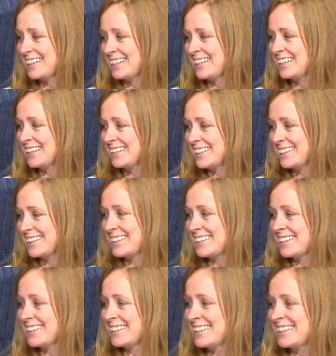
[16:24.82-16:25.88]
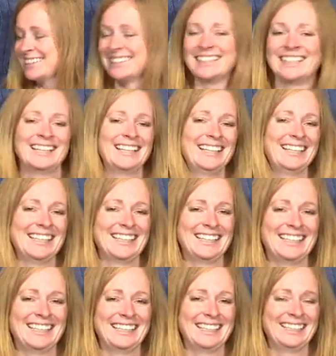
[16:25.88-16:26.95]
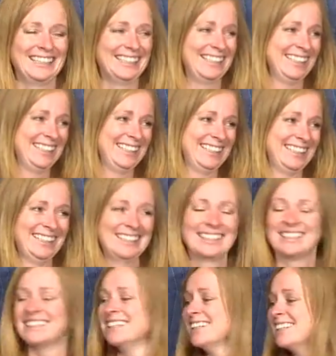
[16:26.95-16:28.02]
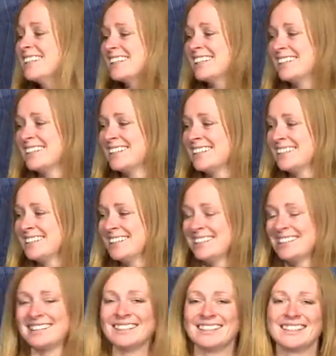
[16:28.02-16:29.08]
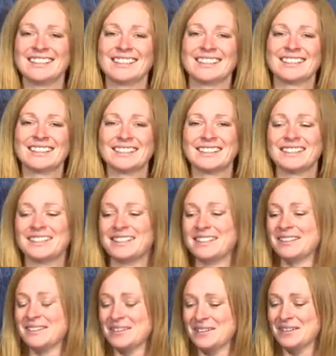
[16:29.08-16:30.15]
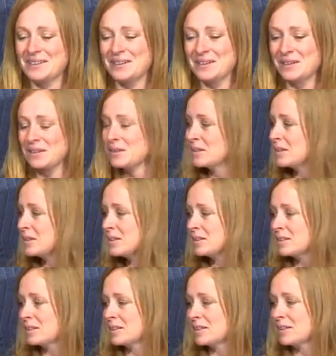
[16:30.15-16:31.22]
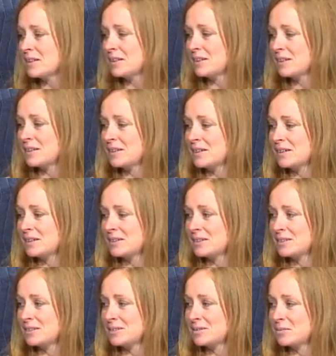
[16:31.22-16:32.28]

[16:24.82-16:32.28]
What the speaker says: [no speech]